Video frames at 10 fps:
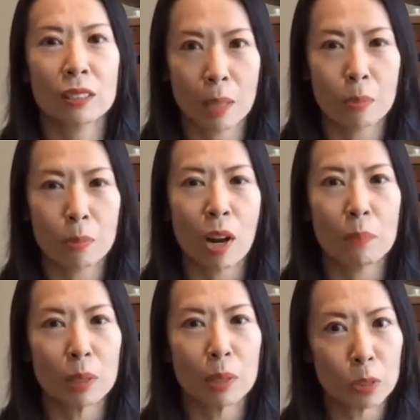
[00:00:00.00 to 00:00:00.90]
Deborah
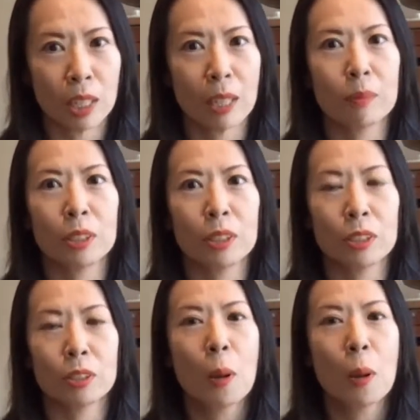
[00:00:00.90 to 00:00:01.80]
Middleton to
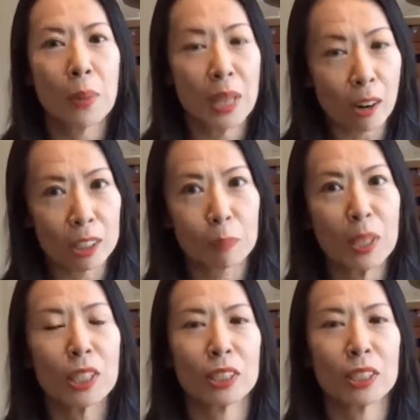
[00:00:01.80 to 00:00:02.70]
be our
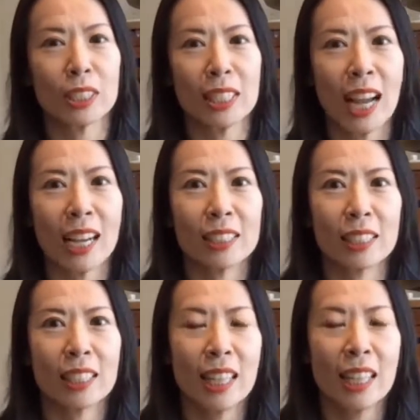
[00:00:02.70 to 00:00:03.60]
speaker tonight,
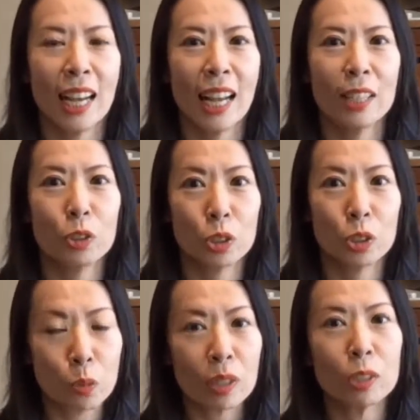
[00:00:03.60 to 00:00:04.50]
and she
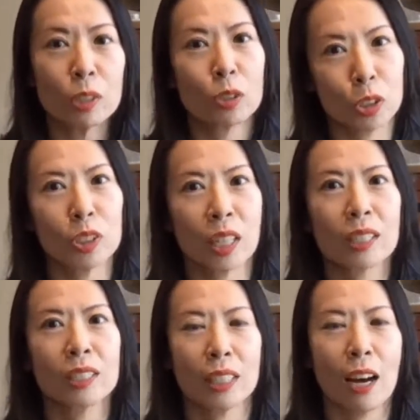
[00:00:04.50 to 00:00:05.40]
will introduce
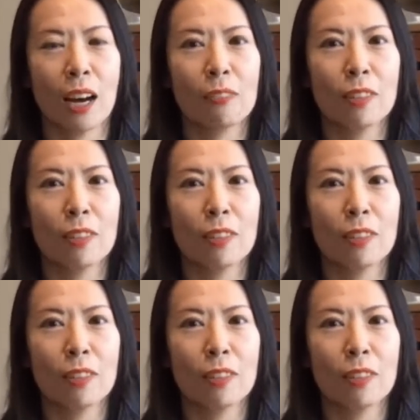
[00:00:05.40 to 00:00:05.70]
herself.